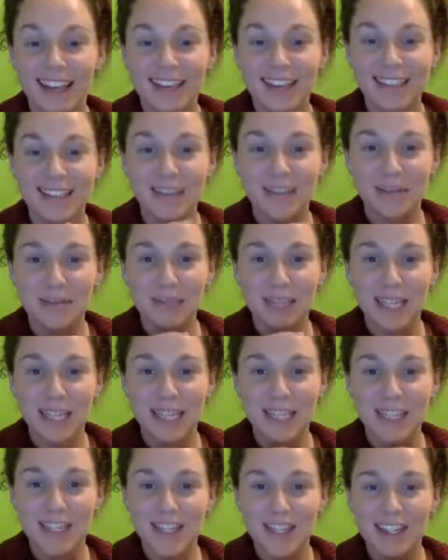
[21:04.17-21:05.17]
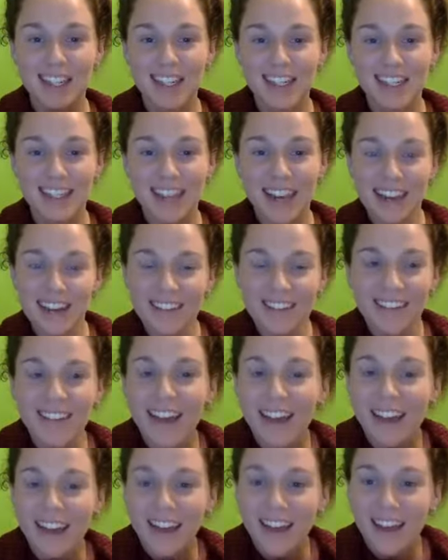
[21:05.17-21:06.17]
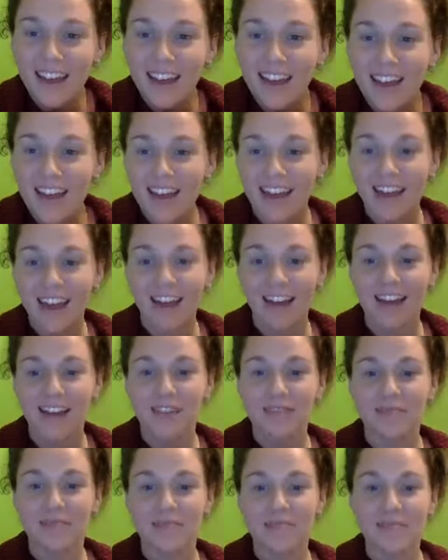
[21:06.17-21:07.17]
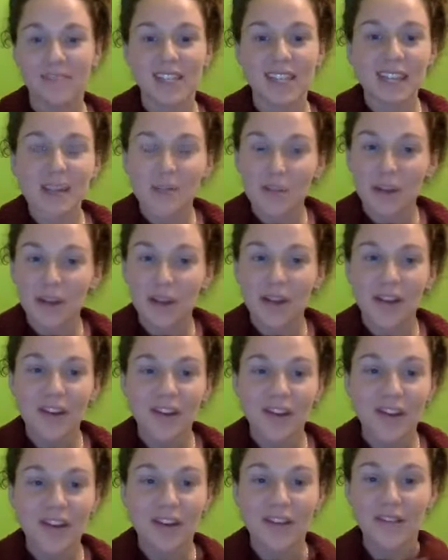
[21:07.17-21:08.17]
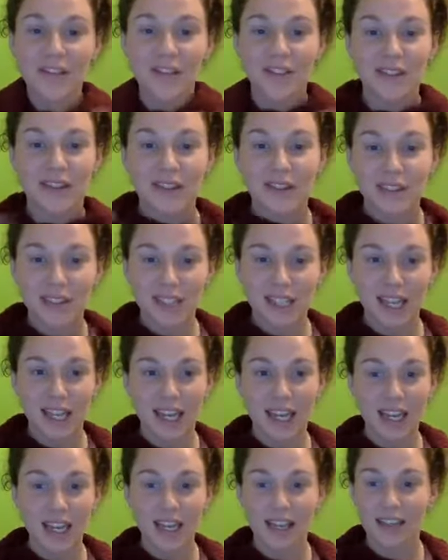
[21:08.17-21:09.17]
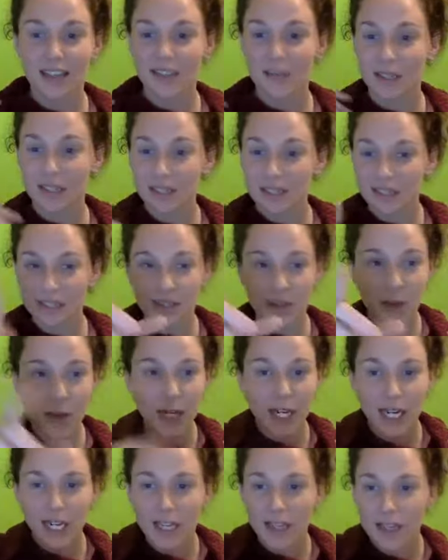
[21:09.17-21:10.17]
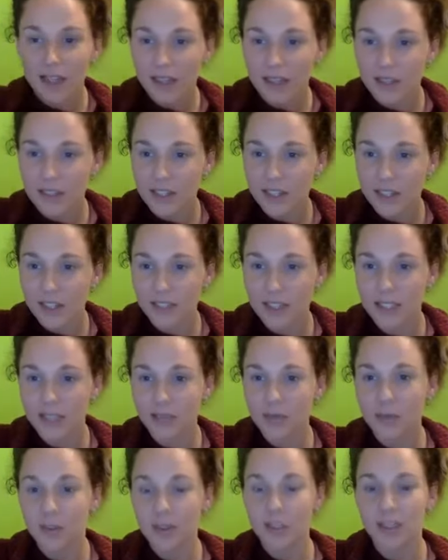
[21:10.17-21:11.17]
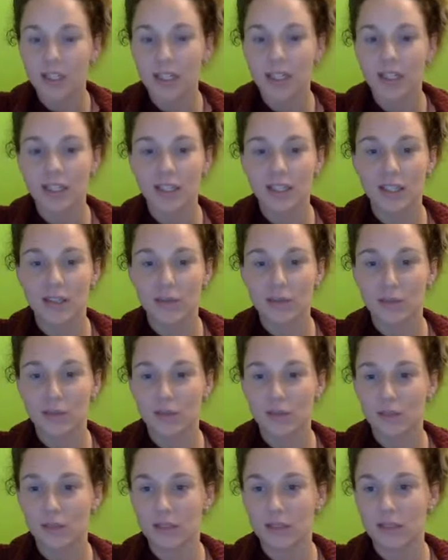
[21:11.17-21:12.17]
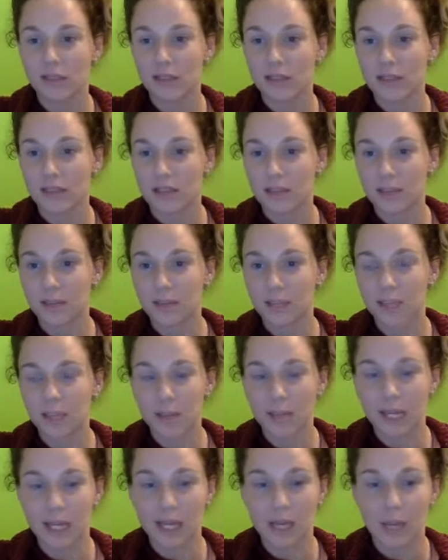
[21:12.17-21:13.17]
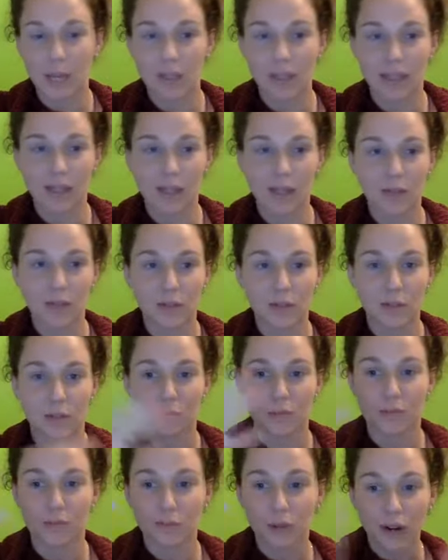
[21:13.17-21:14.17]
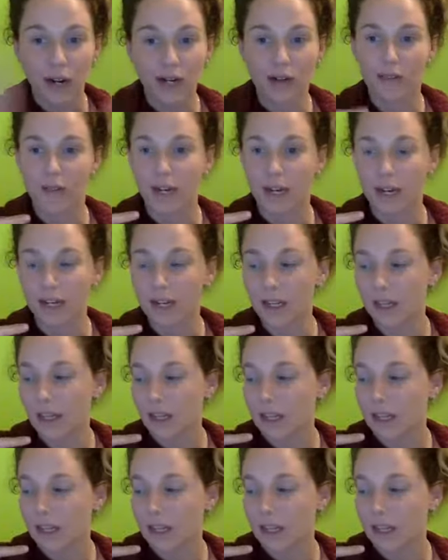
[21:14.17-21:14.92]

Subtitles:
stop the itchiness out of their sunburn after a hot day. My twinny, if she's still watching, she was sunbaking one day. It was bright red,